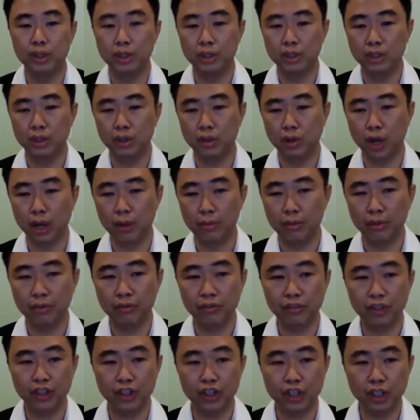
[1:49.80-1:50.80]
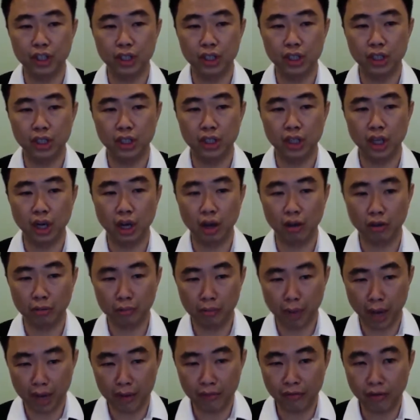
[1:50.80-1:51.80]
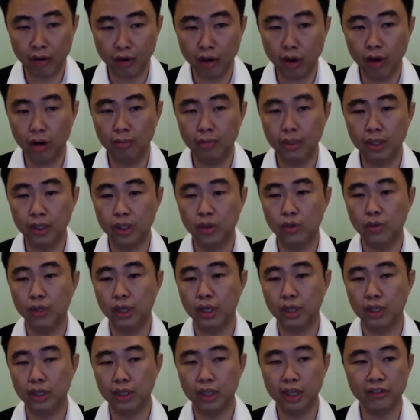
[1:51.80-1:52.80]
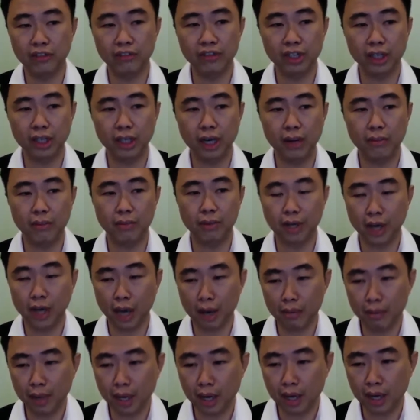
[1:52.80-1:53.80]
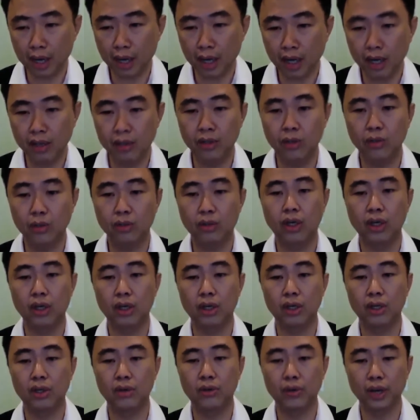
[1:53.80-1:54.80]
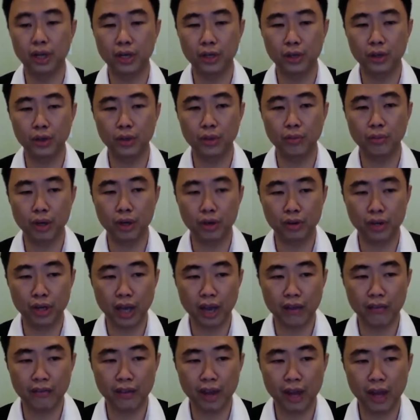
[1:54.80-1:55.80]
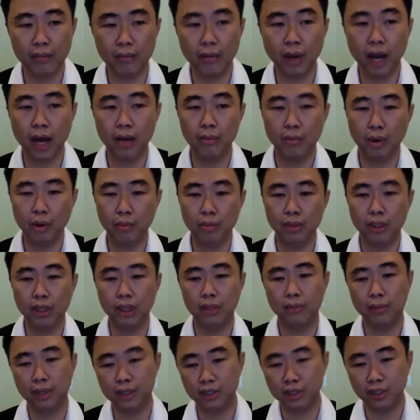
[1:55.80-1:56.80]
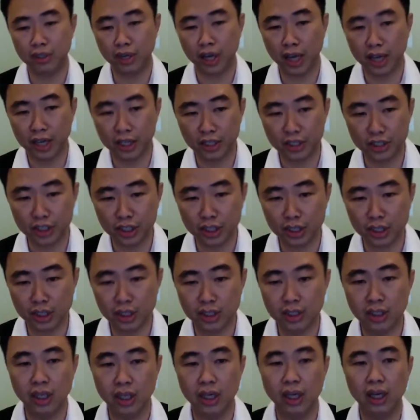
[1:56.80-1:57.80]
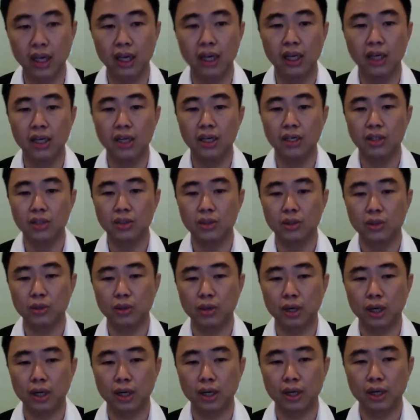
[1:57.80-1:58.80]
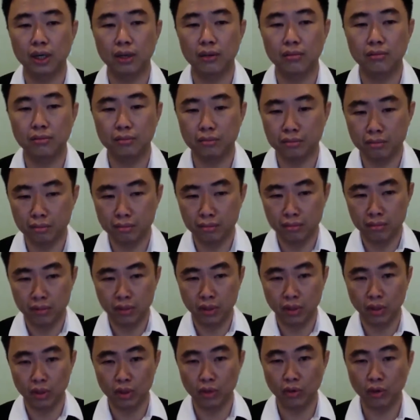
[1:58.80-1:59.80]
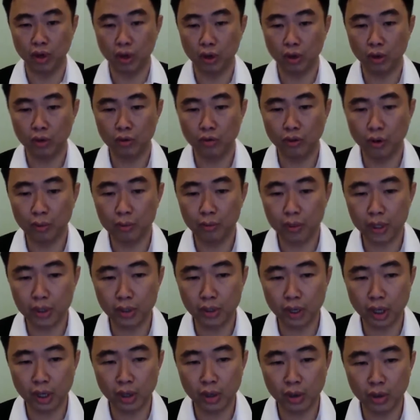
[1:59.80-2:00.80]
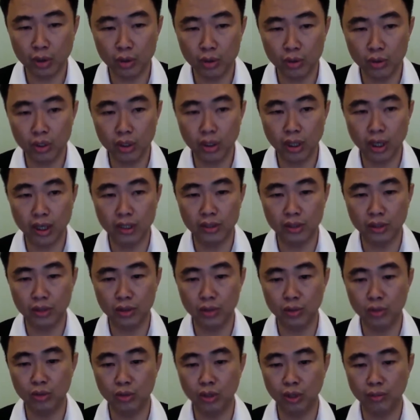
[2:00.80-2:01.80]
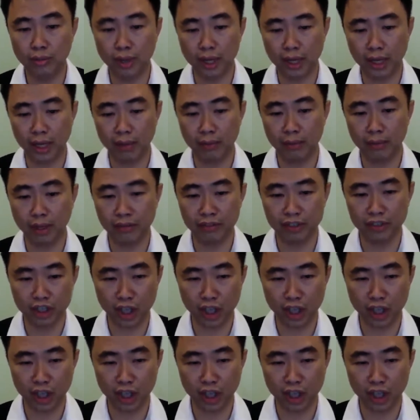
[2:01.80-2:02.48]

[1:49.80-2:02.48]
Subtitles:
So I've been featured in a lot of platforms, including TV like Bernama, radio, Melody FM, iProperty, Mastery Asia's. You want to look for me, you can go Google and just Google my name, Kevin